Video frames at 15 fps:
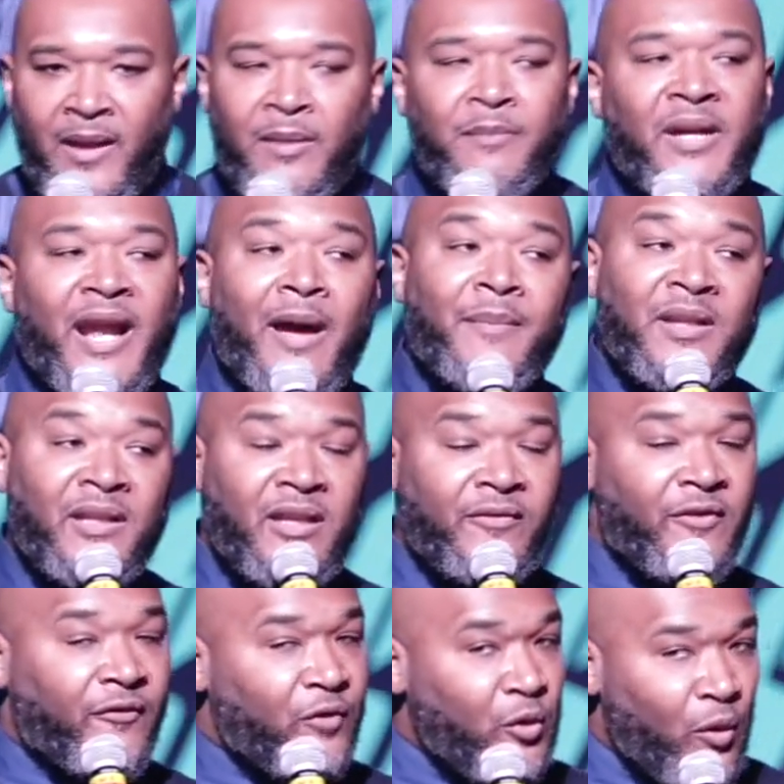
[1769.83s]
But I believe
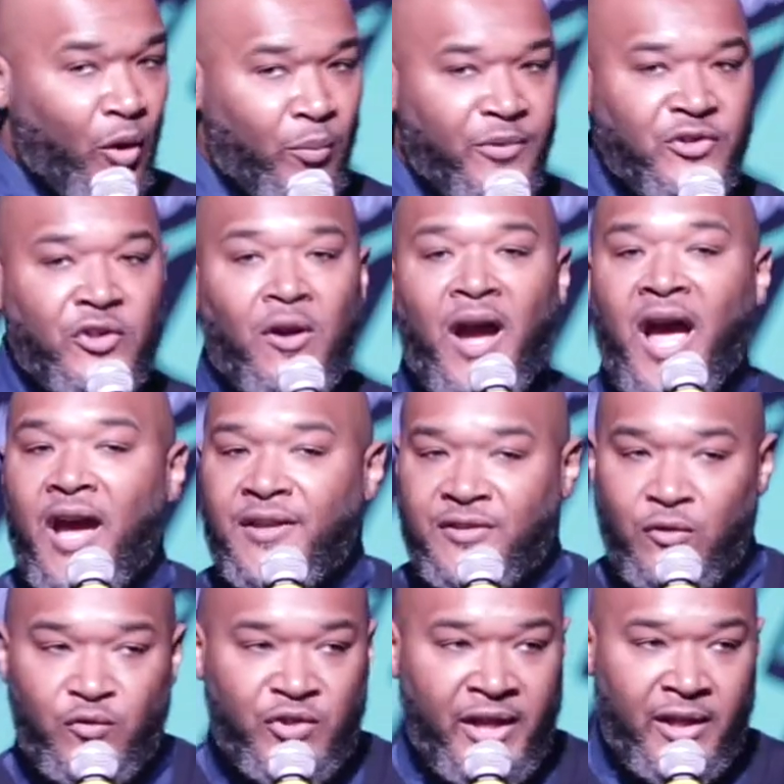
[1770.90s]
if you opened your eyes
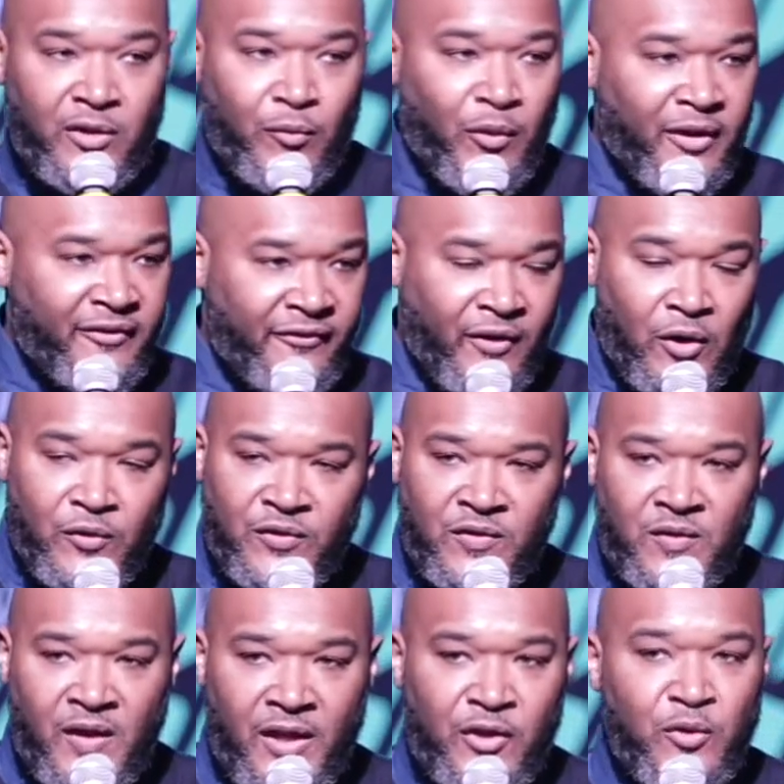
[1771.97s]
on January
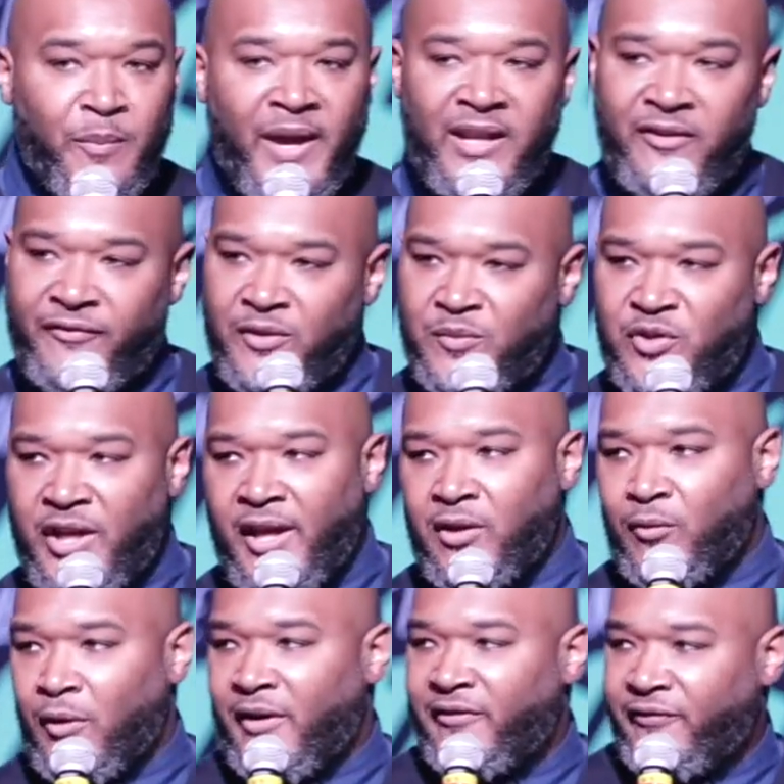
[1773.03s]
1st and you made it from
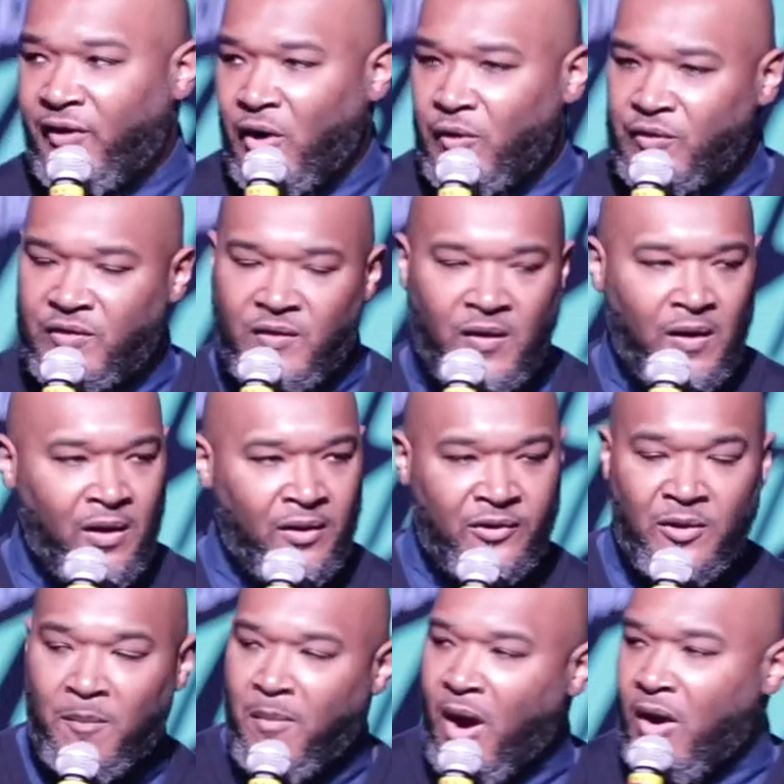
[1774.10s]
January 1st
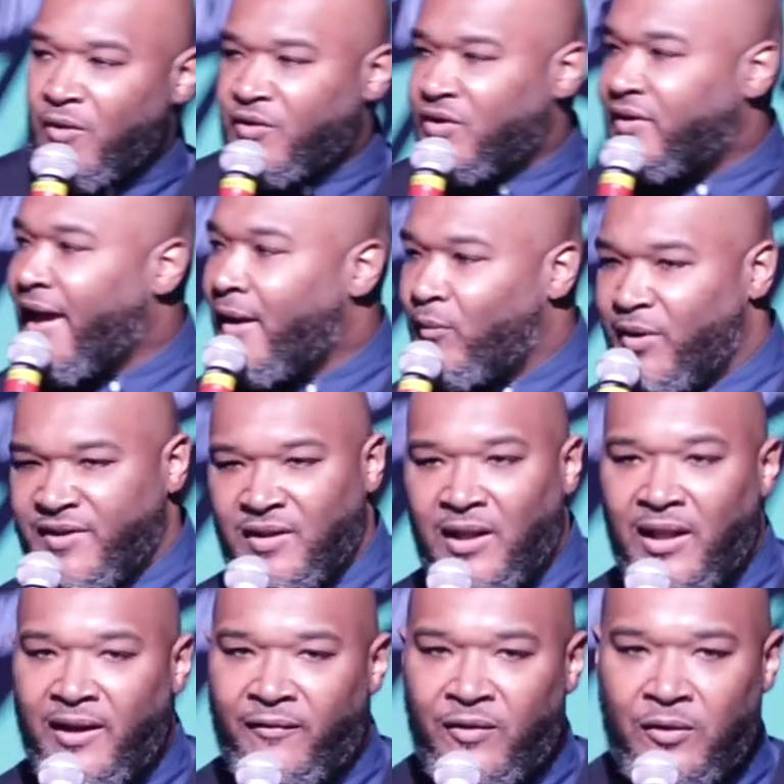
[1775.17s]
to March, that was a
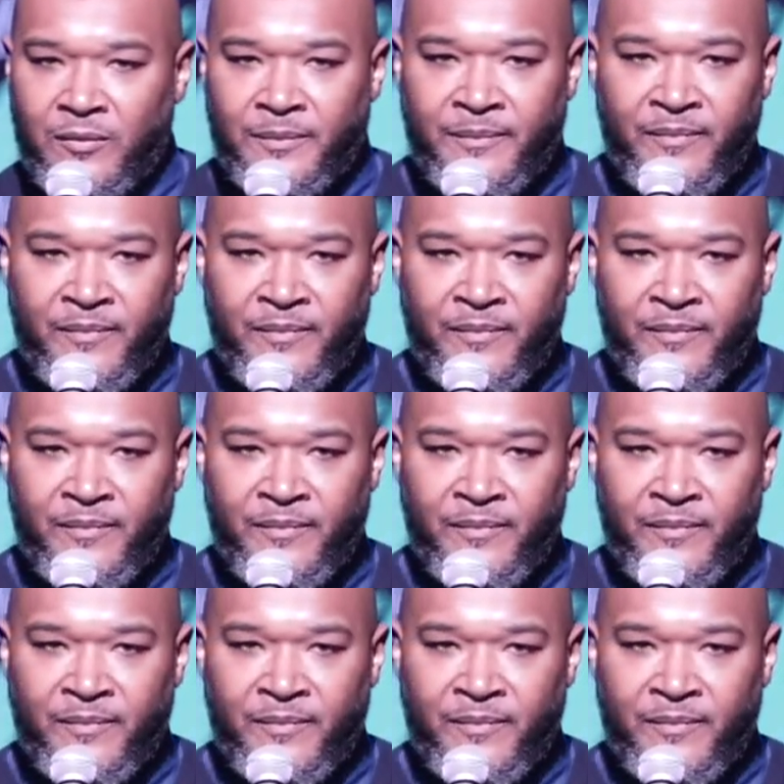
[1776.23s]
level.